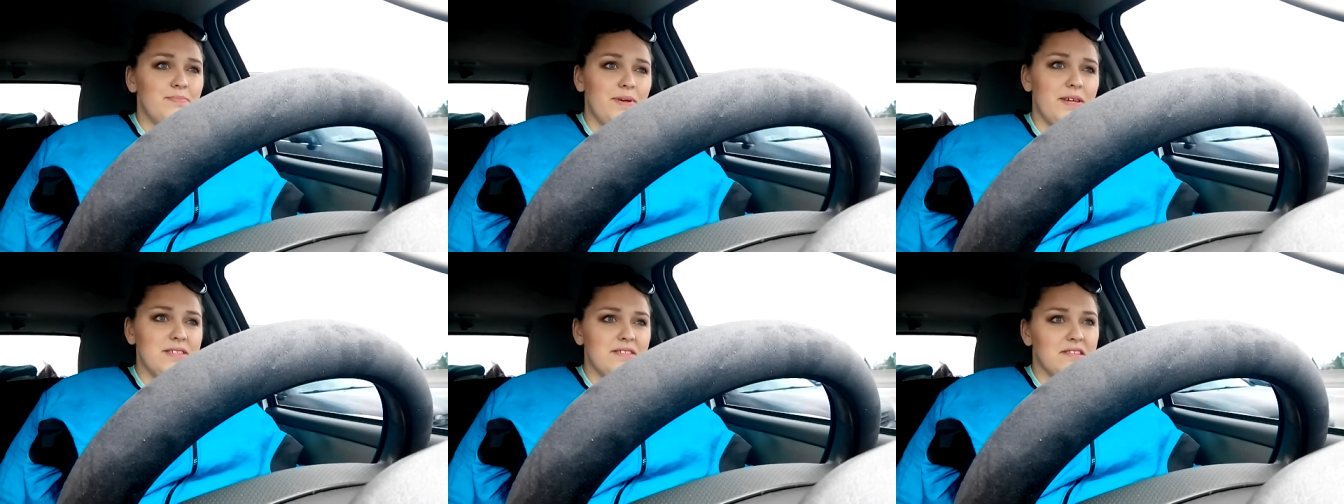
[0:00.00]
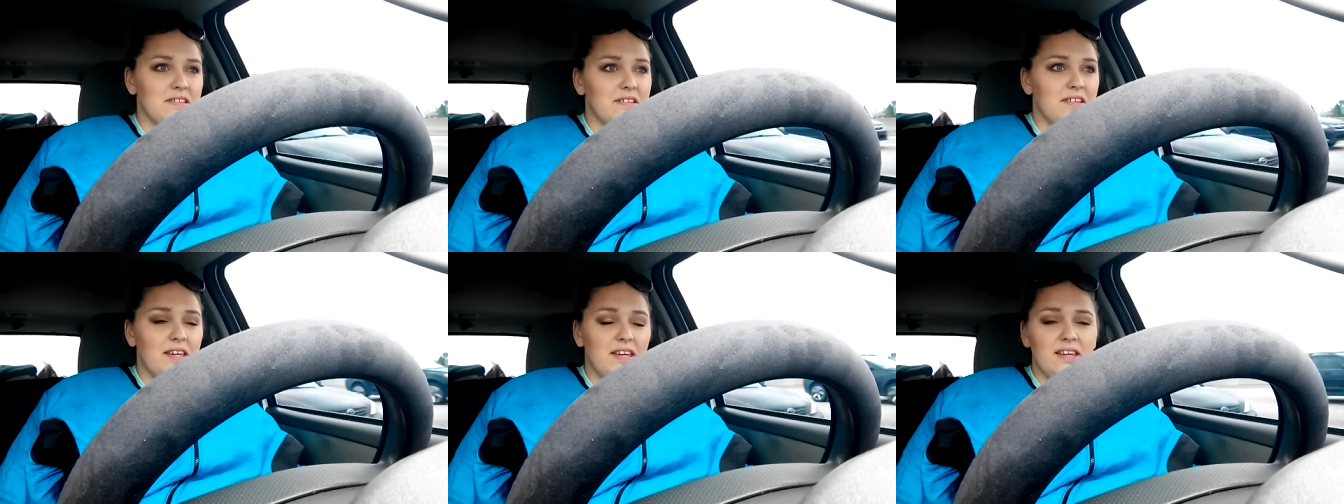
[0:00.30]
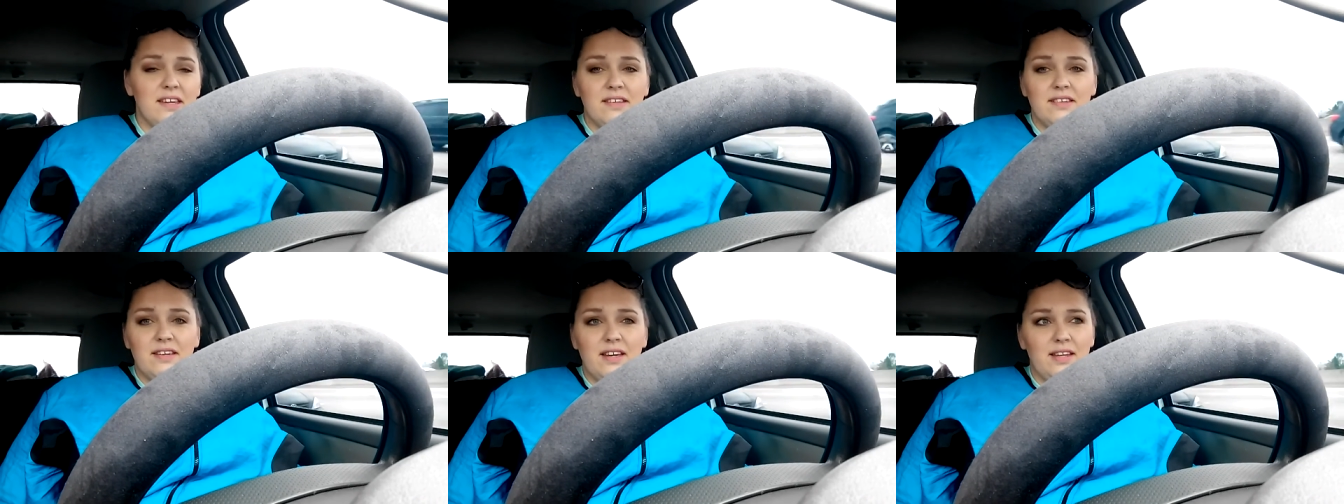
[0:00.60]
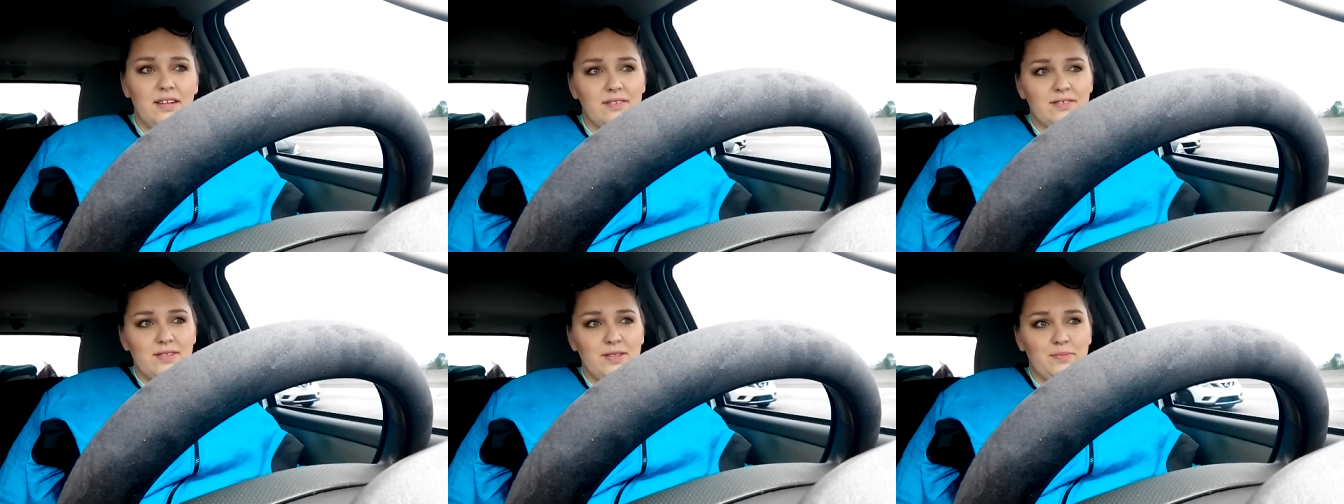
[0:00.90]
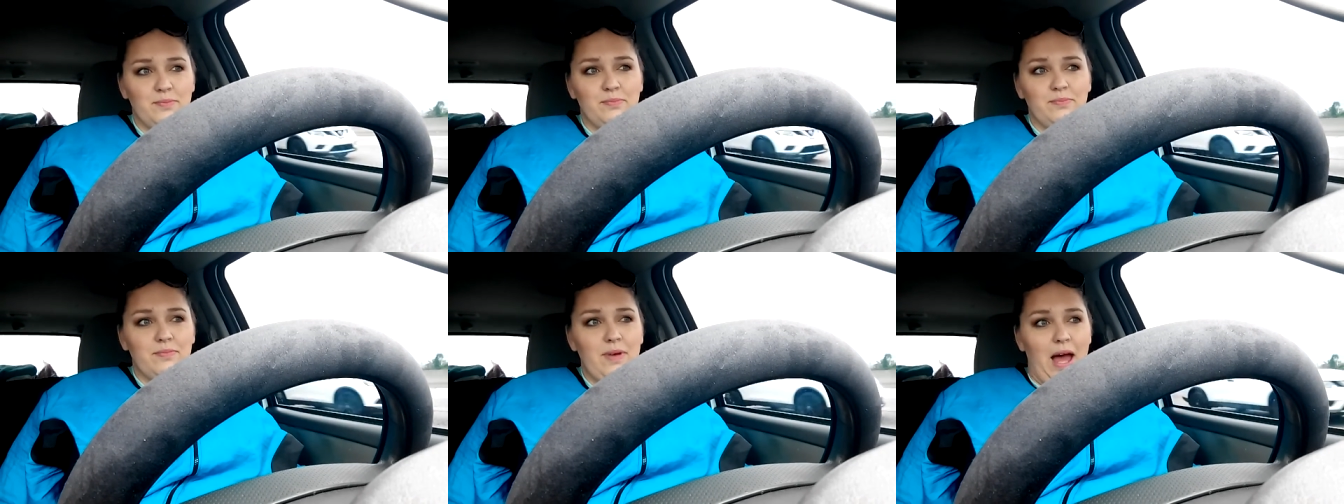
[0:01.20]
basically, and
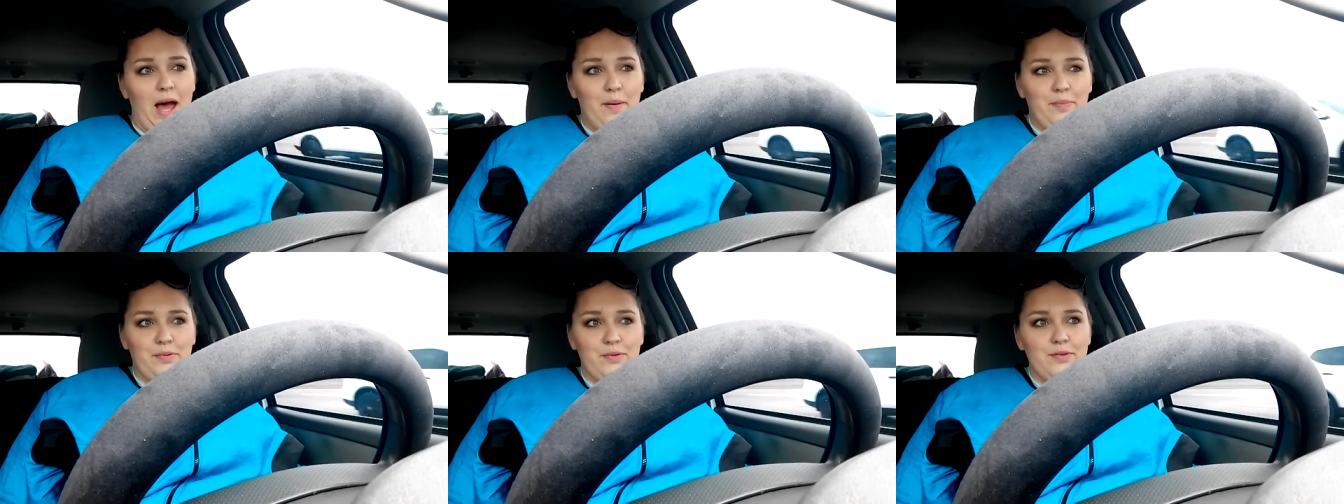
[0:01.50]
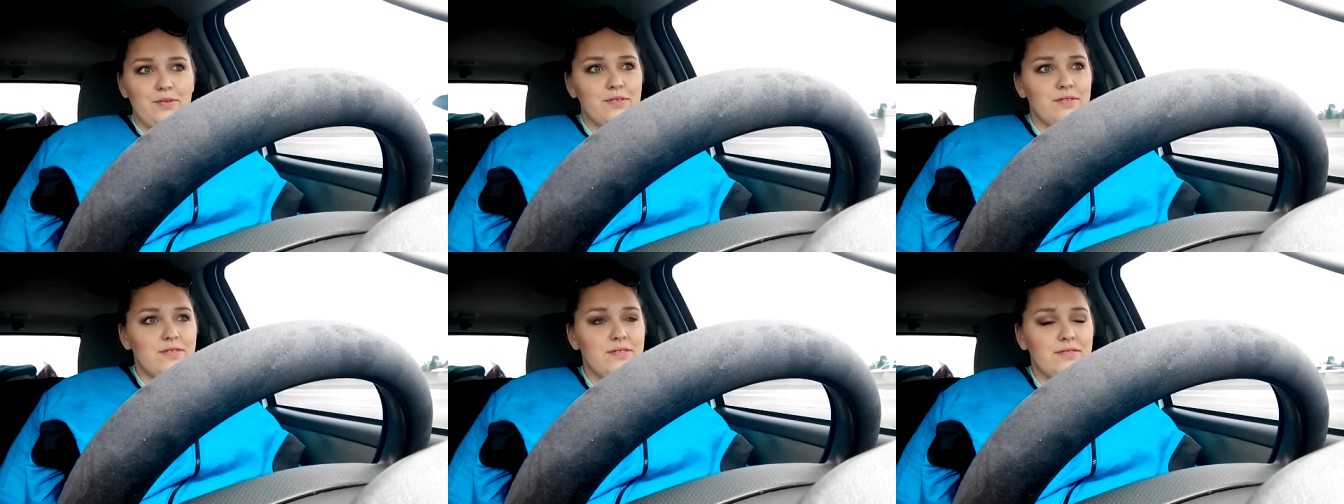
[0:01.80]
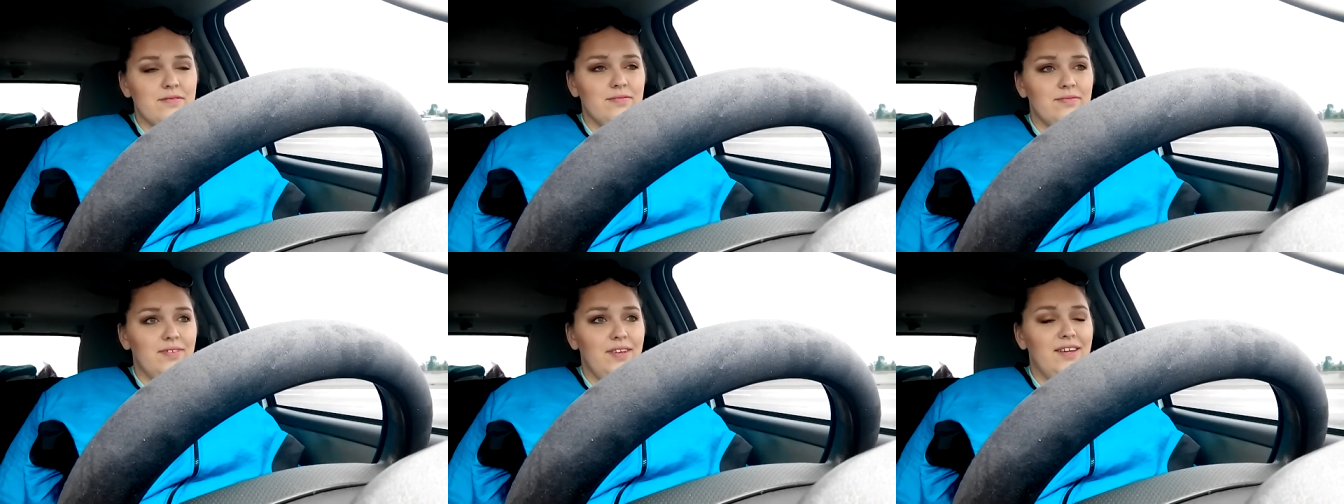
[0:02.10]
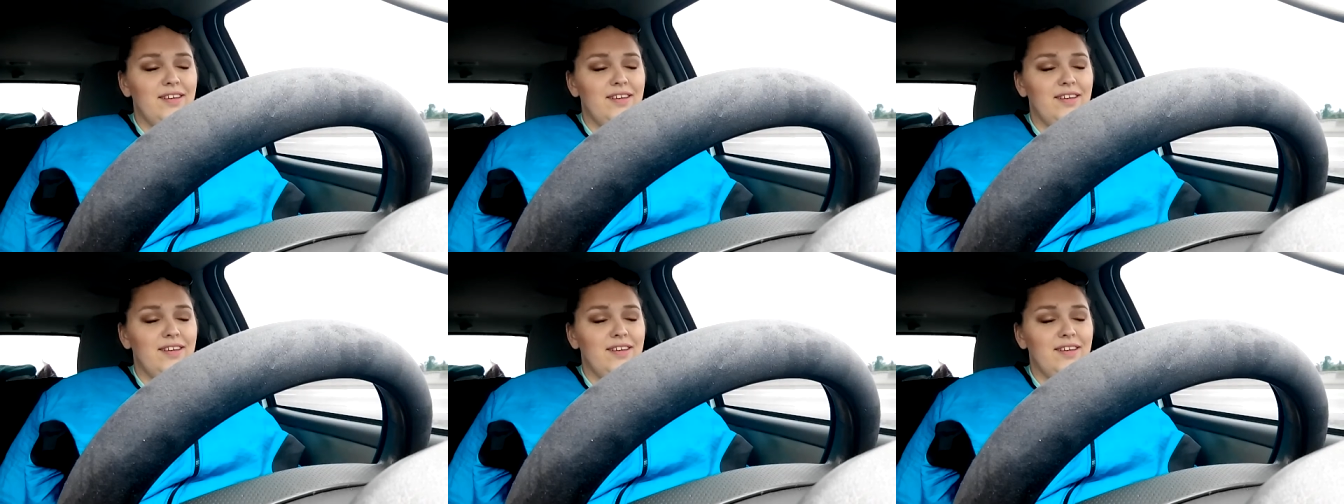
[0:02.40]
some apples.